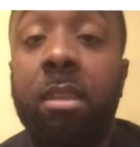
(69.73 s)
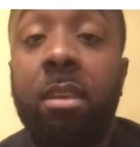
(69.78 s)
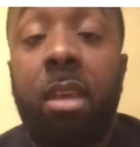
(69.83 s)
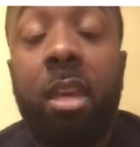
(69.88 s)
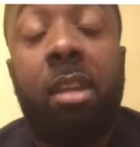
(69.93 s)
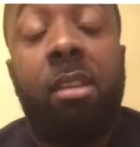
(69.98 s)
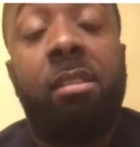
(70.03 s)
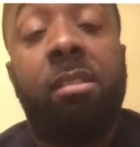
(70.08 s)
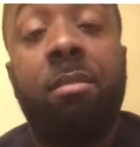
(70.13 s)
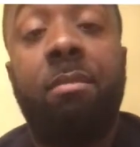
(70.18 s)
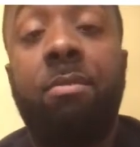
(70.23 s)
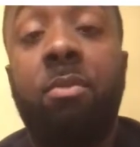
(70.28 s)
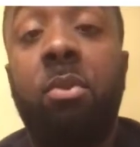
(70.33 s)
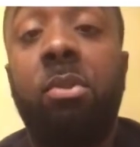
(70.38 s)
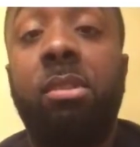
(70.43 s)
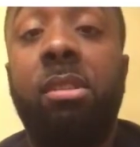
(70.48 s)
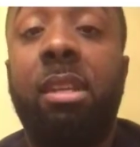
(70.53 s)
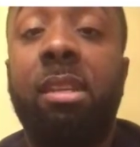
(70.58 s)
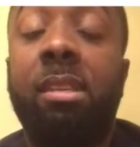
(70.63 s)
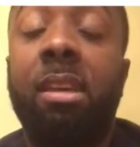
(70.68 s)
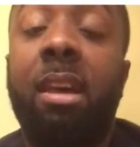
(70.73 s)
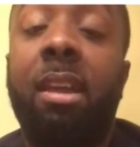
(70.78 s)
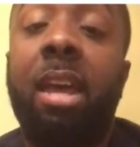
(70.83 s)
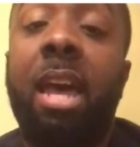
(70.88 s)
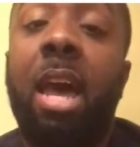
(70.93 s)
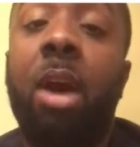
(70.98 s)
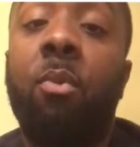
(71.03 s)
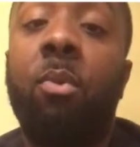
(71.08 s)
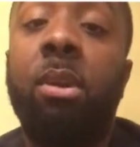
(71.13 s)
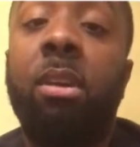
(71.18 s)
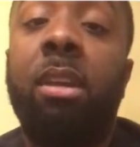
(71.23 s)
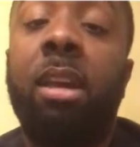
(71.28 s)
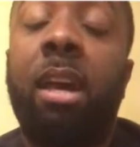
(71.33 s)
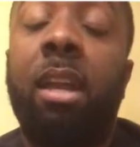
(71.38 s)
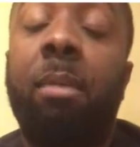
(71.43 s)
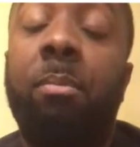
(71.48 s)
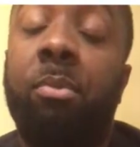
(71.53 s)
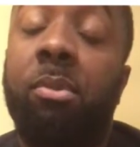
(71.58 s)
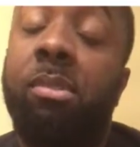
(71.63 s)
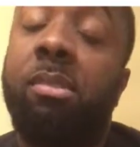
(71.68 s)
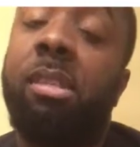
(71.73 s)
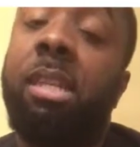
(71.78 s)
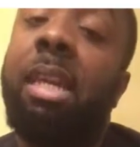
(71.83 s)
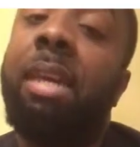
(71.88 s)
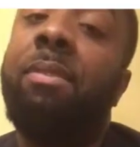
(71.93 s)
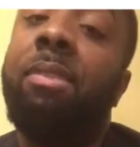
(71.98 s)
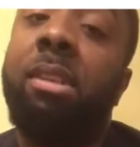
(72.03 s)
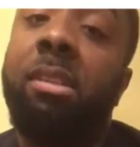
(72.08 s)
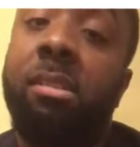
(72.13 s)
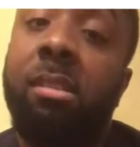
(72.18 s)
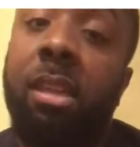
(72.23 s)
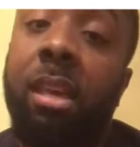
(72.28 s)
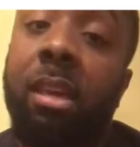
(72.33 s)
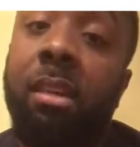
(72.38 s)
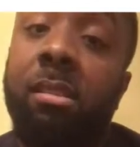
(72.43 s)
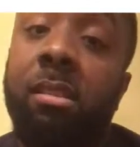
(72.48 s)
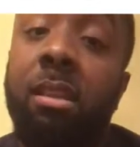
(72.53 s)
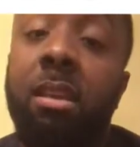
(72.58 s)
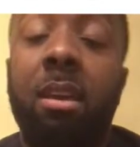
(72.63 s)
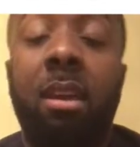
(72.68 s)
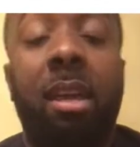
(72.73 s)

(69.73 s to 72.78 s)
And it's unfortunate that's kind of how we kind of perceive these things.